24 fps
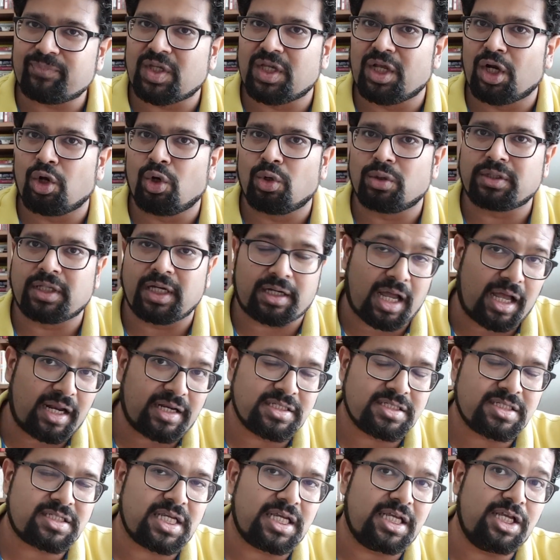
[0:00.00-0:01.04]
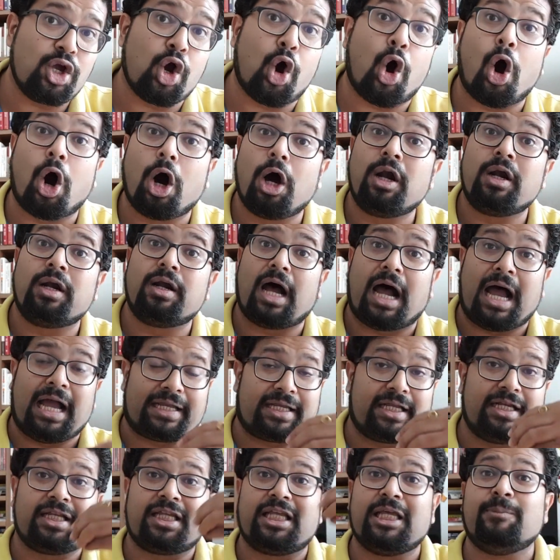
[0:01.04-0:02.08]
you know the currency, or I
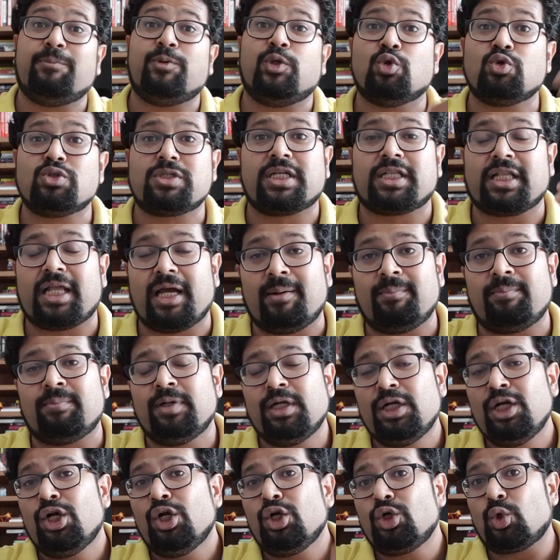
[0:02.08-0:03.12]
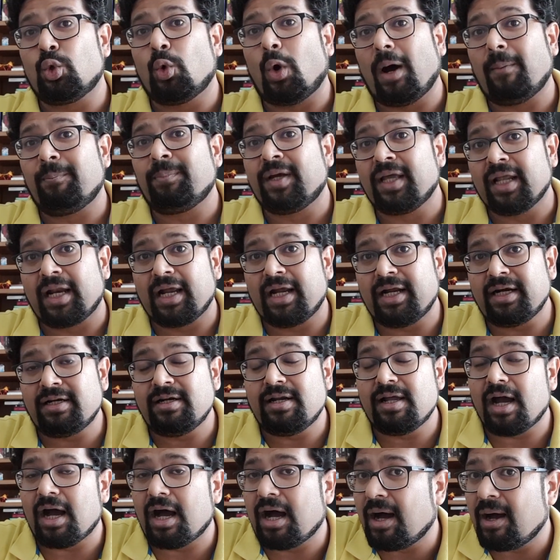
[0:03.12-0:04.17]
can keep using them to
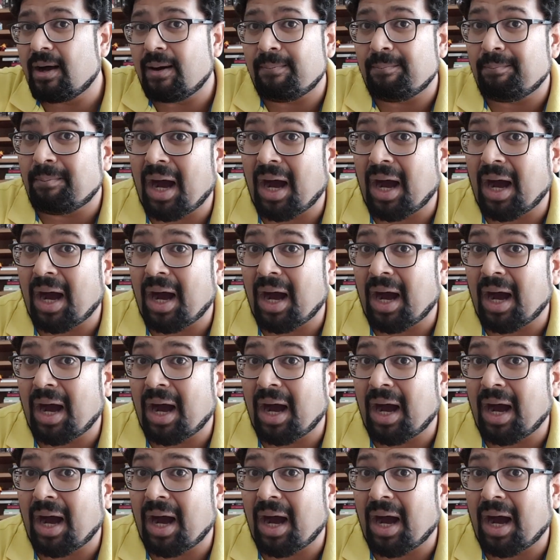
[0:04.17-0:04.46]
upgrade uh,